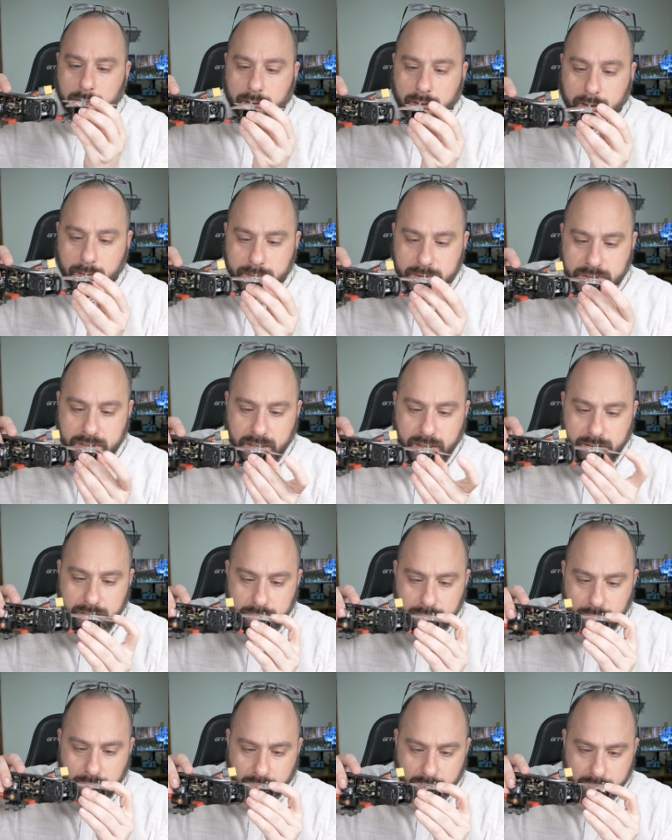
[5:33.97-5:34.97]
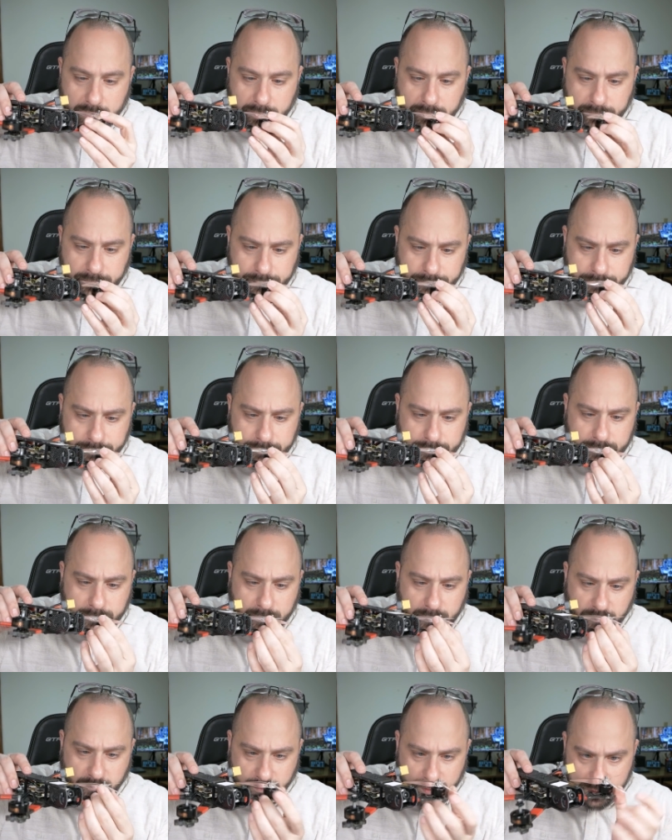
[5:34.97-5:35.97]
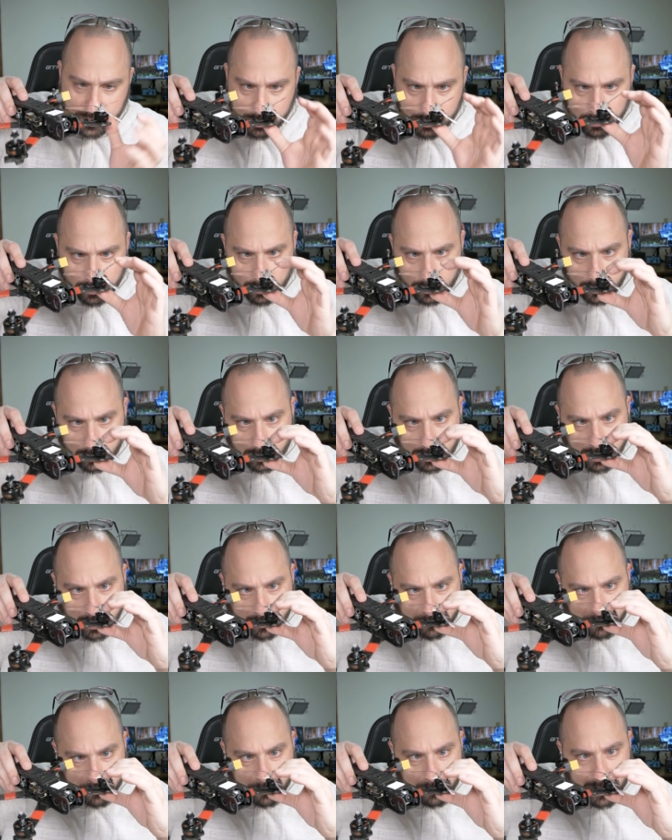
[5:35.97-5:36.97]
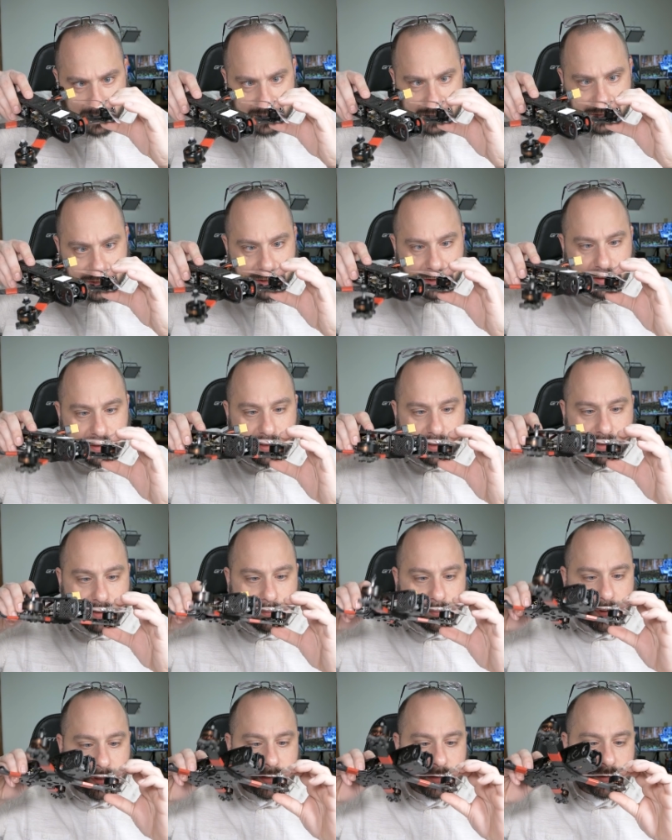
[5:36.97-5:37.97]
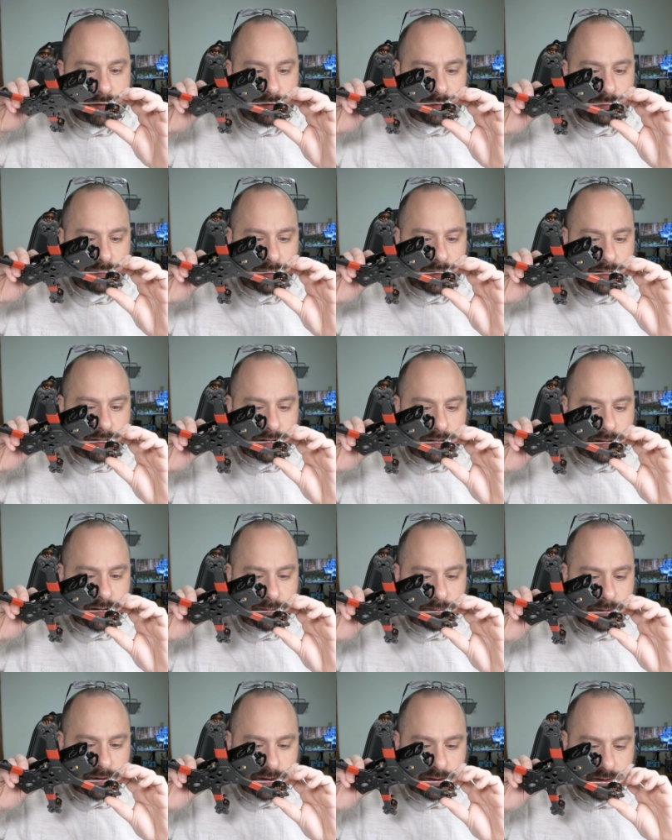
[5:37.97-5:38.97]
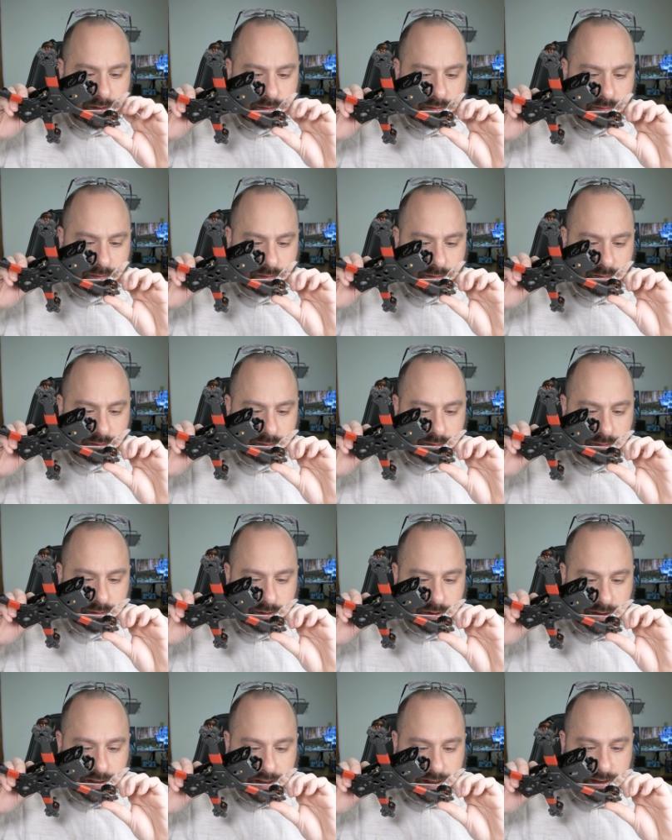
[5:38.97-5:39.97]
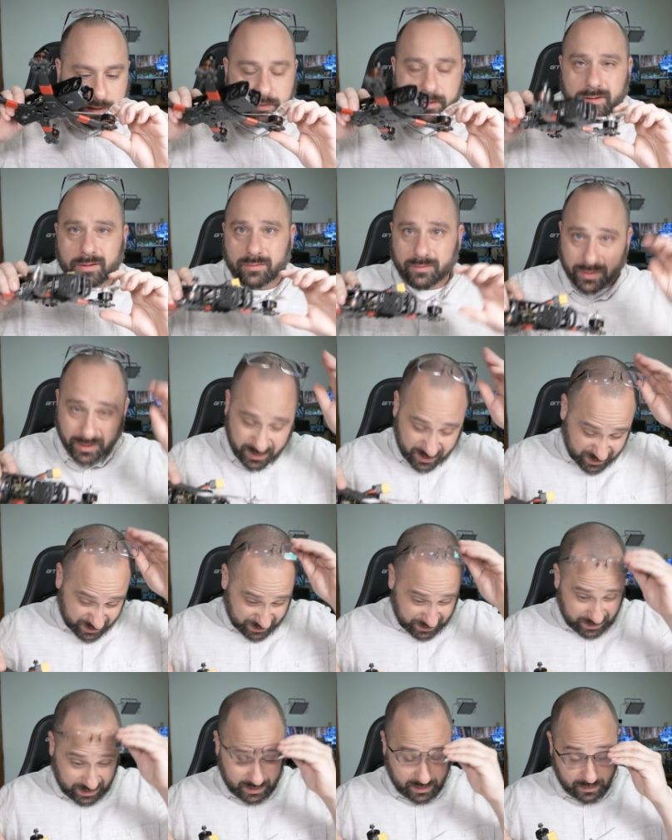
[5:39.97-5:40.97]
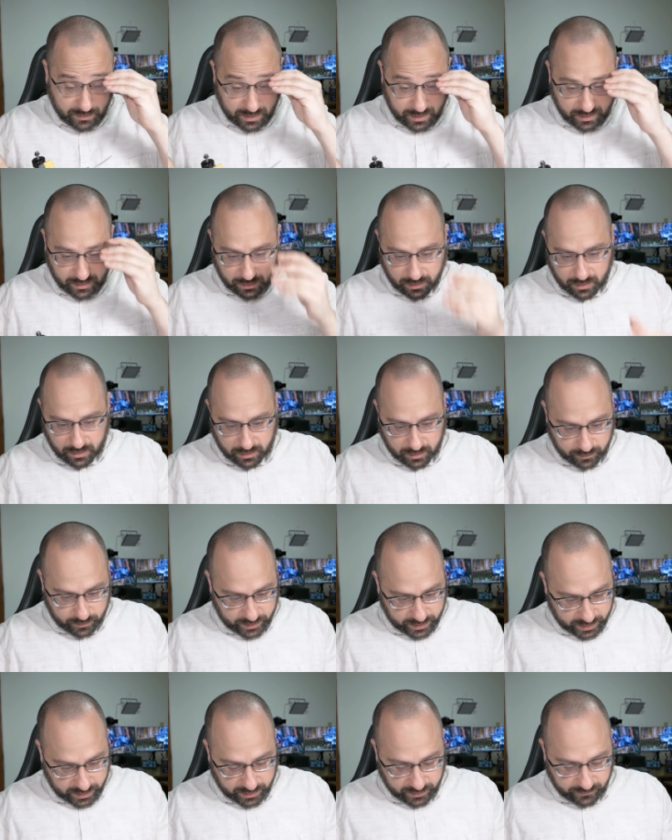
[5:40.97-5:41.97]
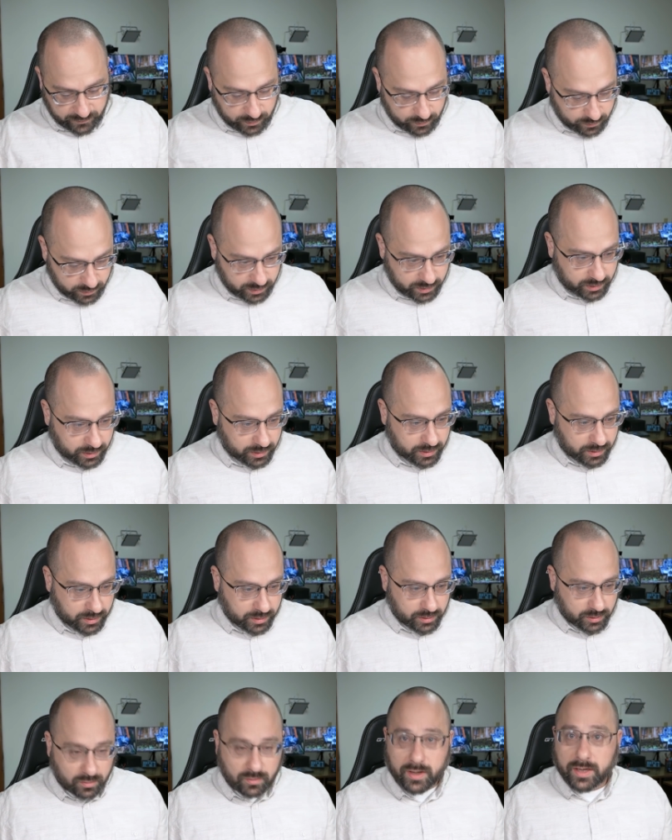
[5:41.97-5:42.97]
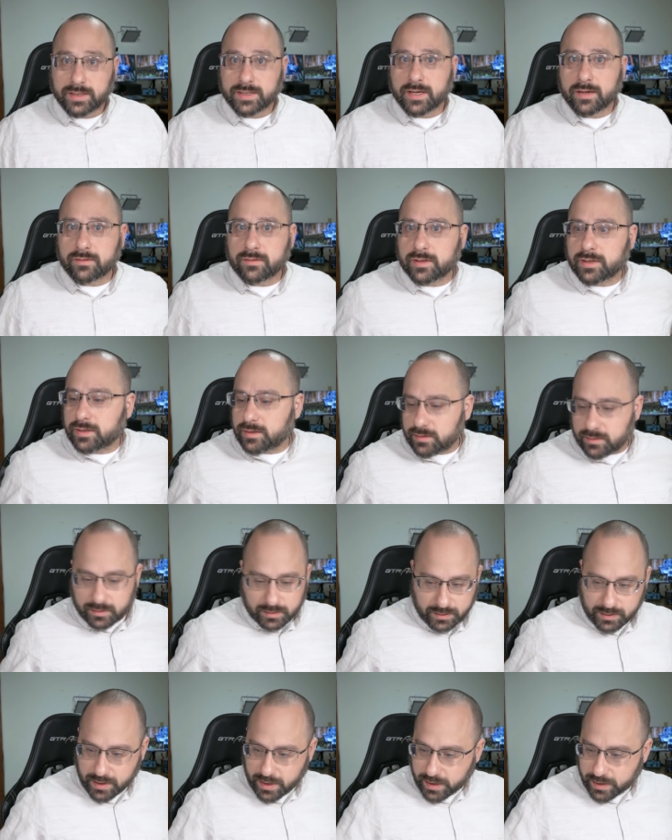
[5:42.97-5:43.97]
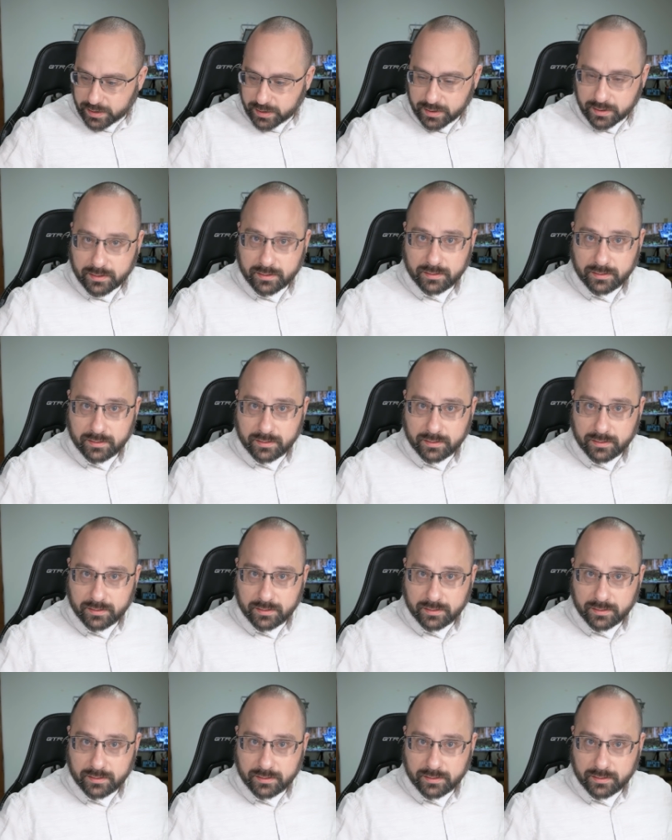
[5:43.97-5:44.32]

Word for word: And I'm just going to do a visual confirmation that the pins are lined up. They don't, yeah, they don't really stick in there that hard, but if you were to crank down the nut